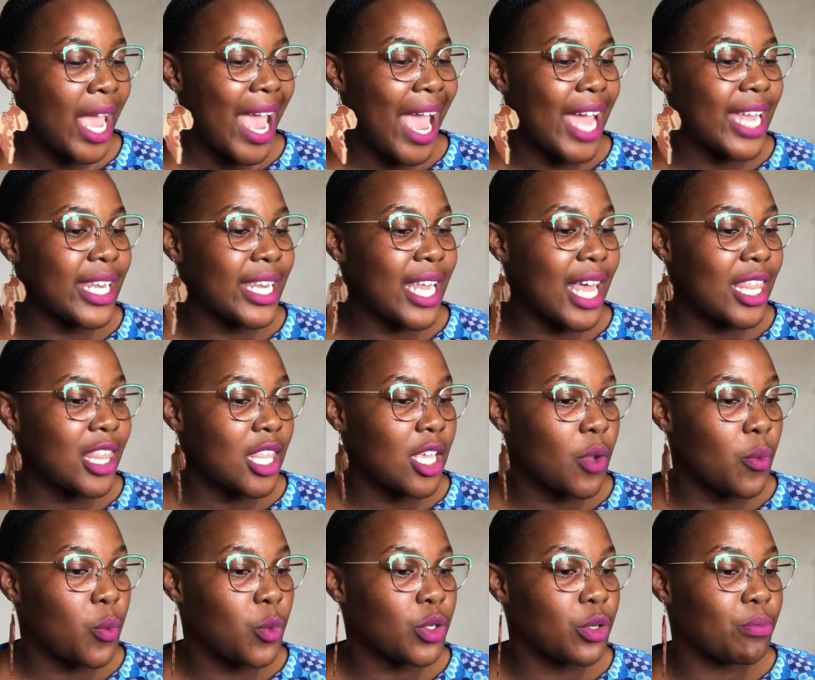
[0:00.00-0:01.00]
and
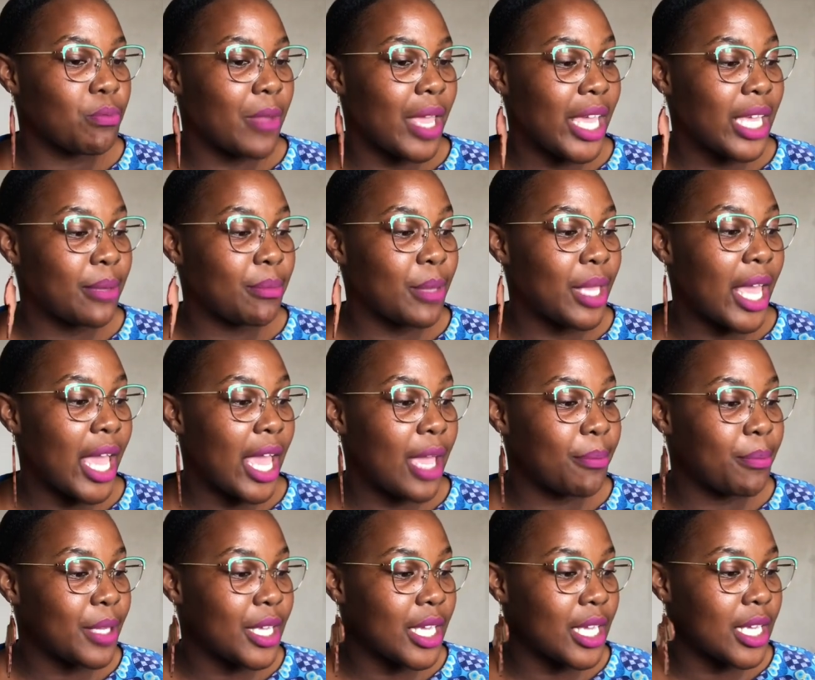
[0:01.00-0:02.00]
nothing would make me
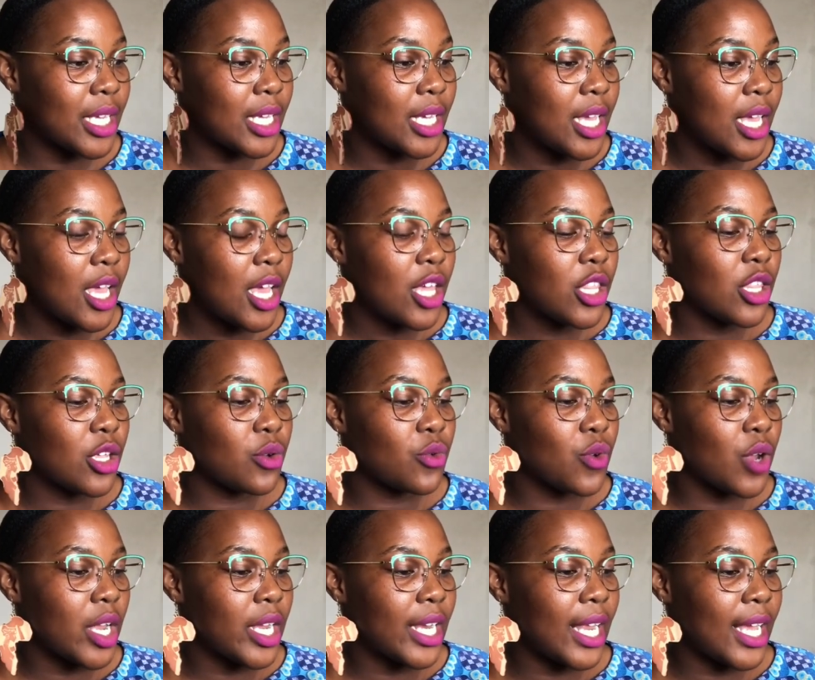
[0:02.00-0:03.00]
happier than
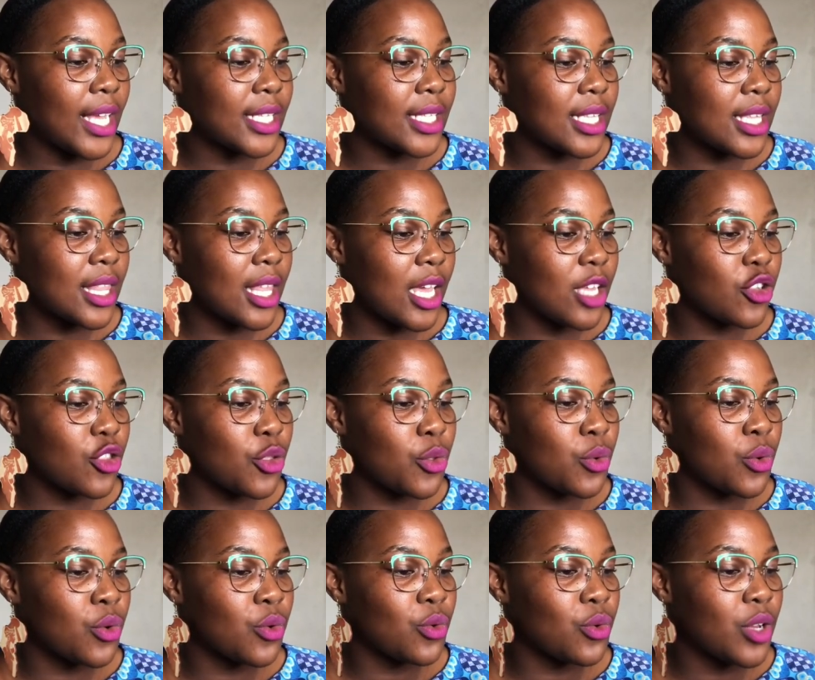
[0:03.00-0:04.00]
realizing that
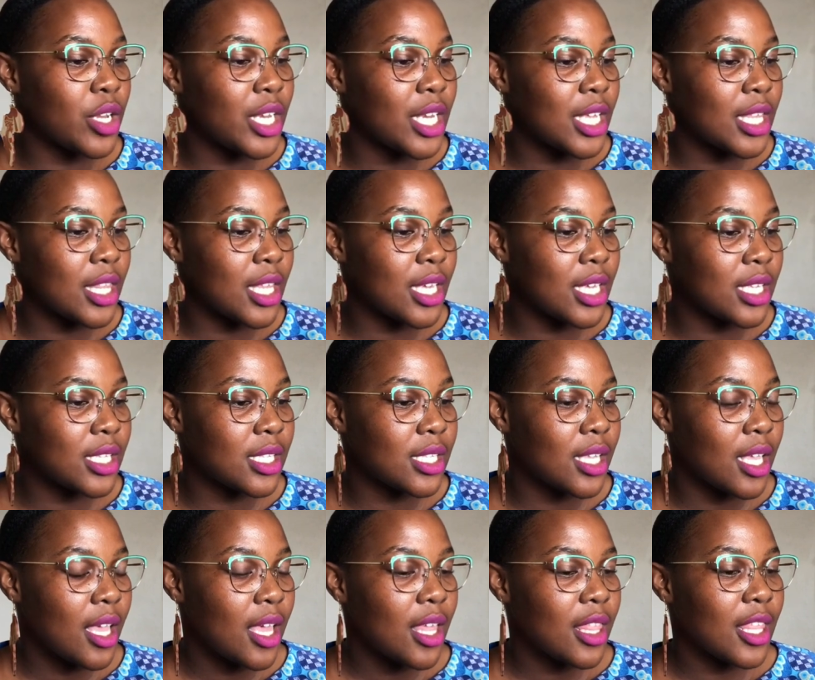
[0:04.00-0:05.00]
through reading this,
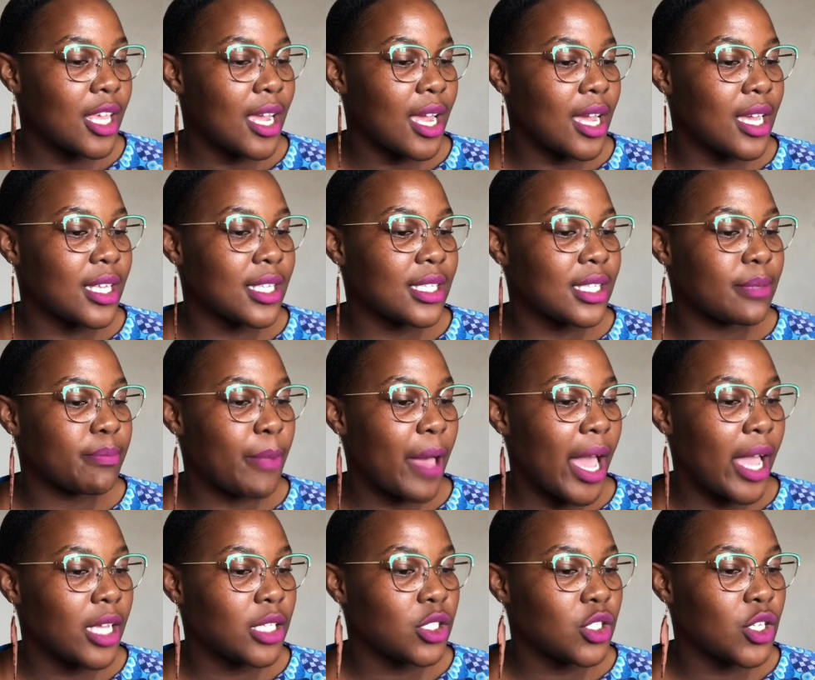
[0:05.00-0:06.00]
they are
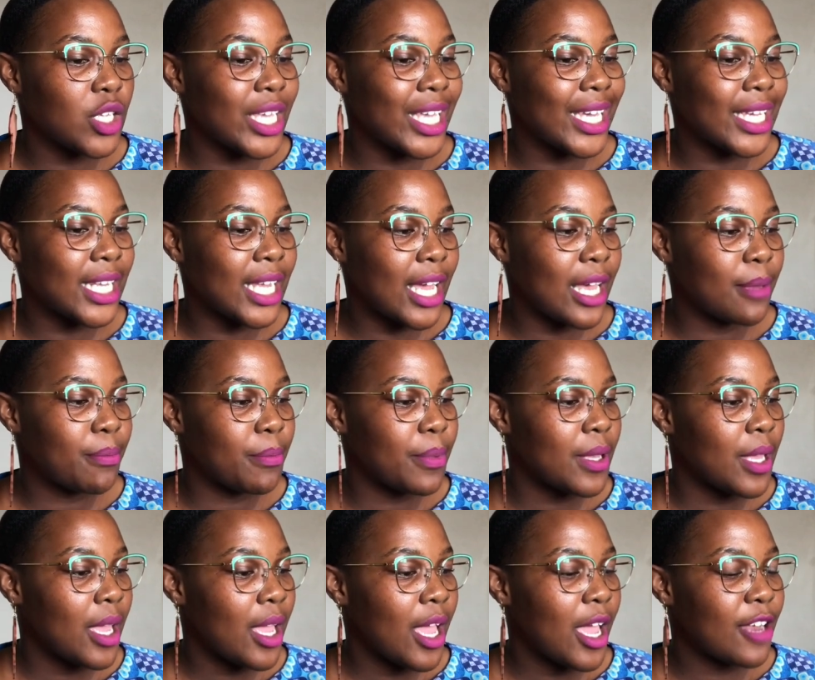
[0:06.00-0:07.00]
inspired to get up
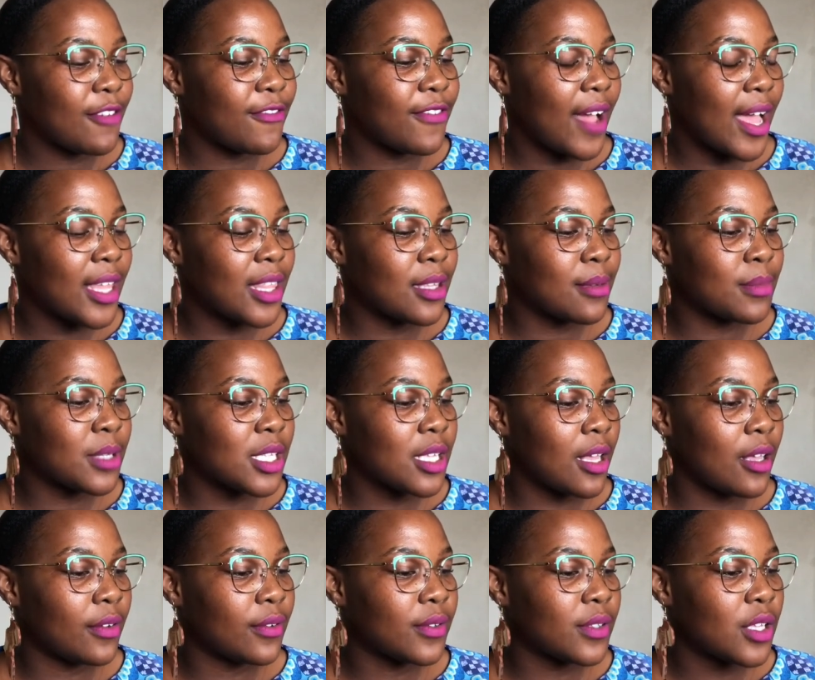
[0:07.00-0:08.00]
and find
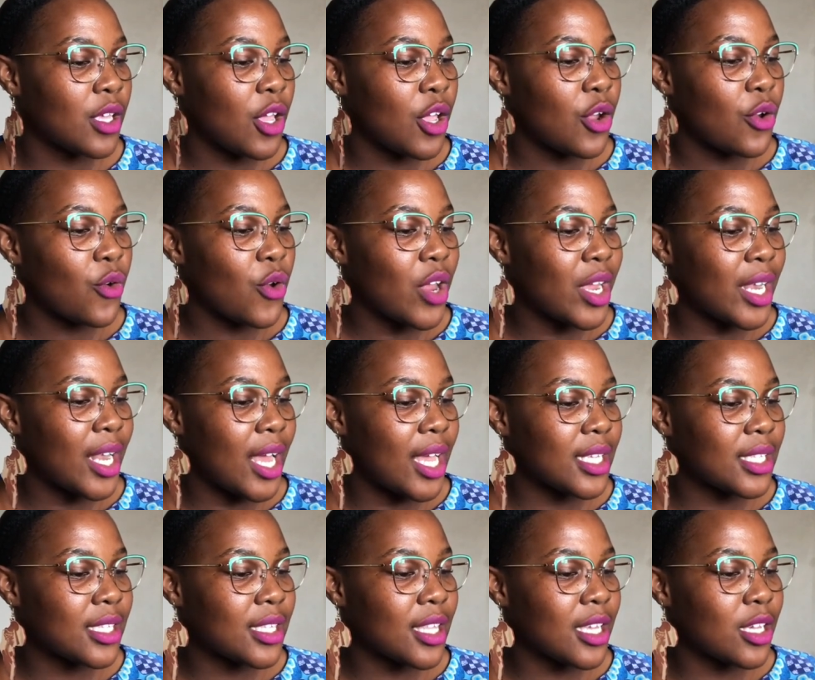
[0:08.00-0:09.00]
themselves, realize
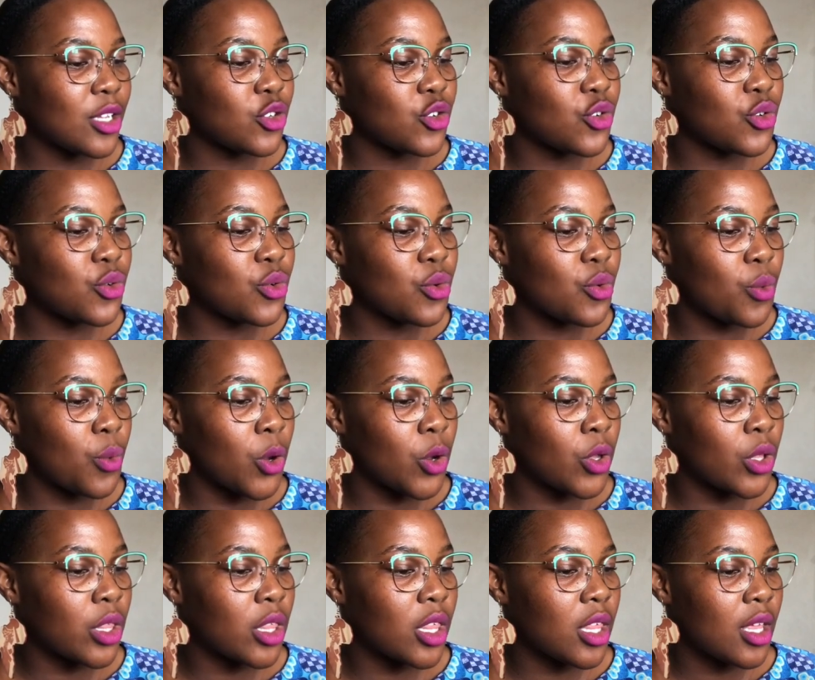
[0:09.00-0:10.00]
their true
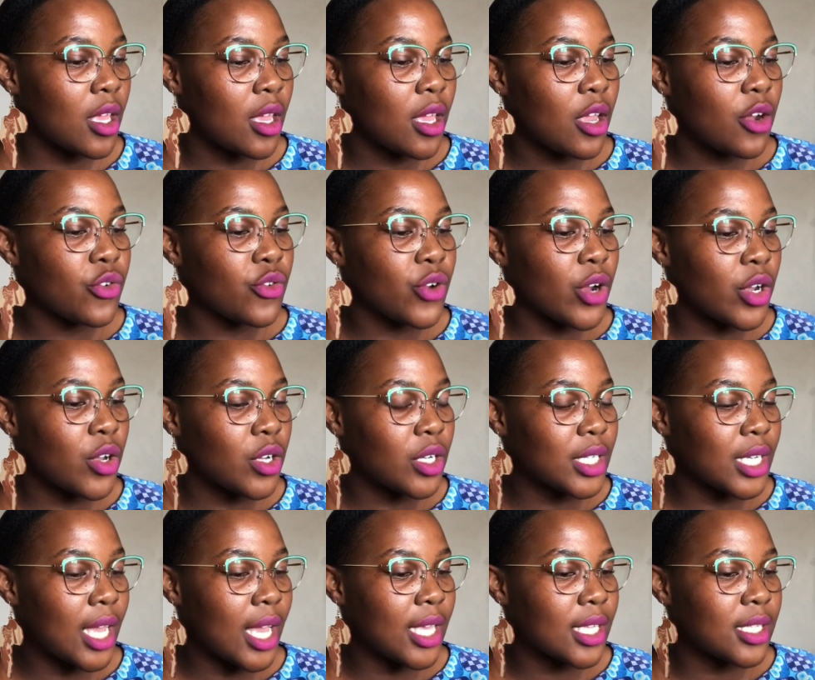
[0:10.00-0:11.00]
worth
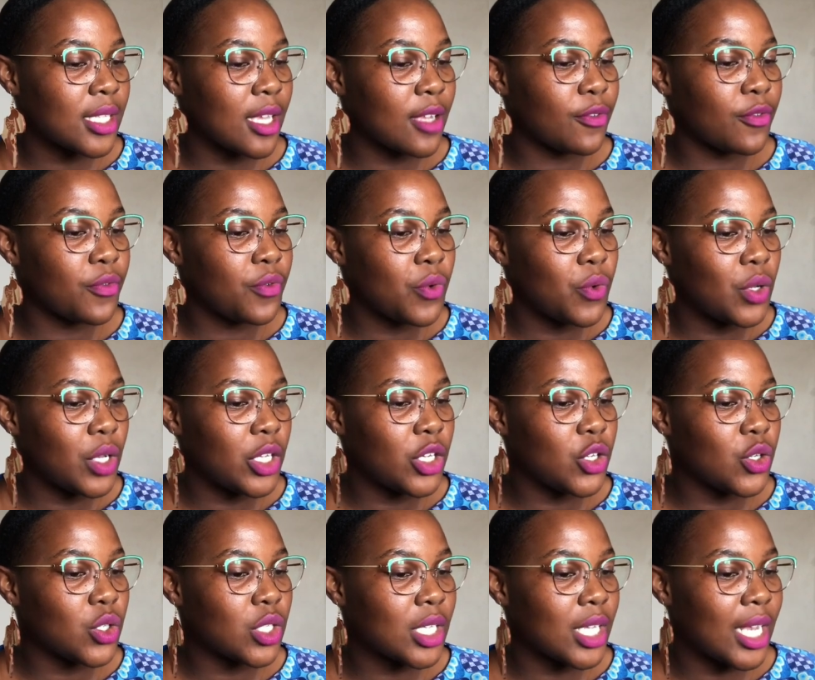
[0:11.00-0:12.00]
recognize and fully
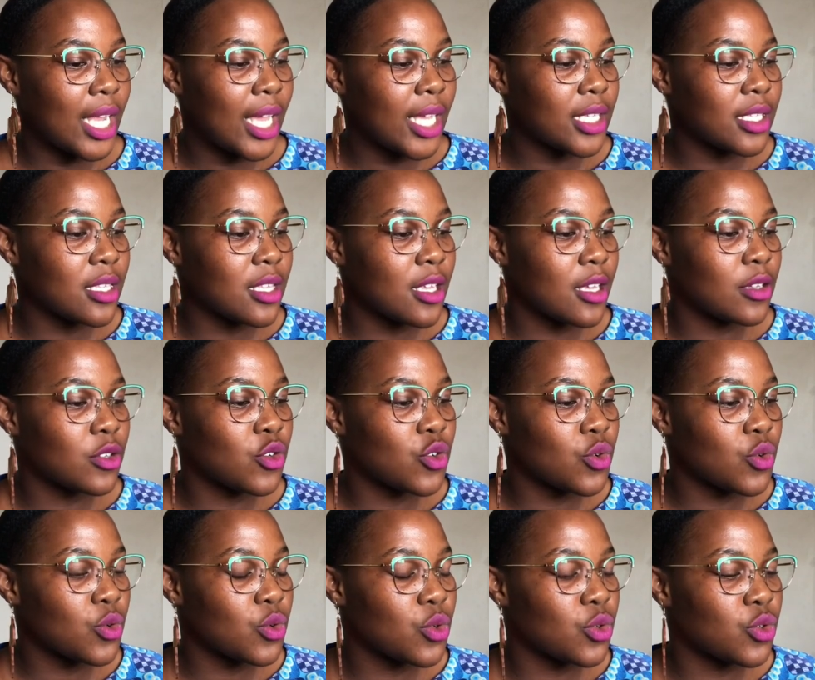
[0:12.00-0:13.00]
utilize their
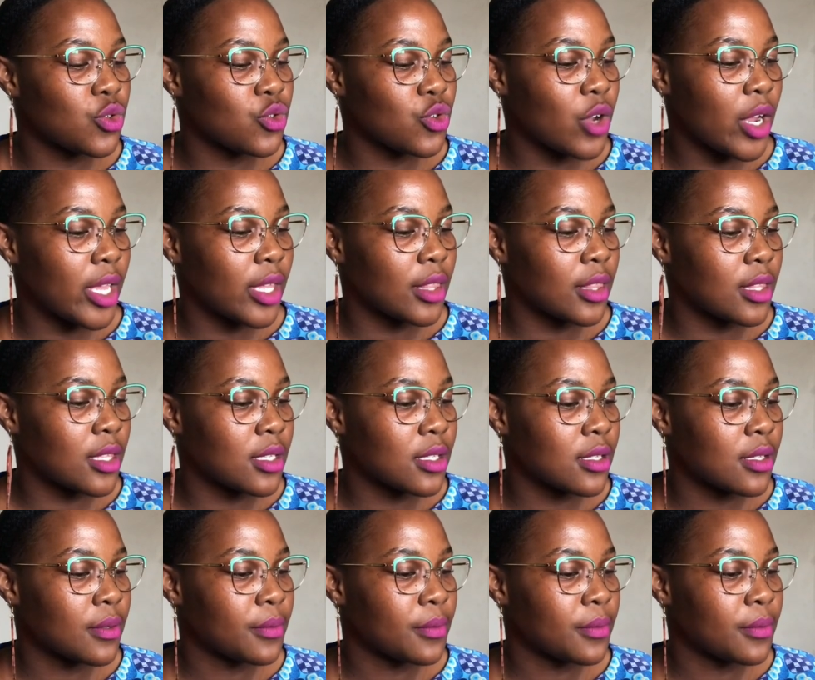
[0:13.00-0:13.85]
true strengths,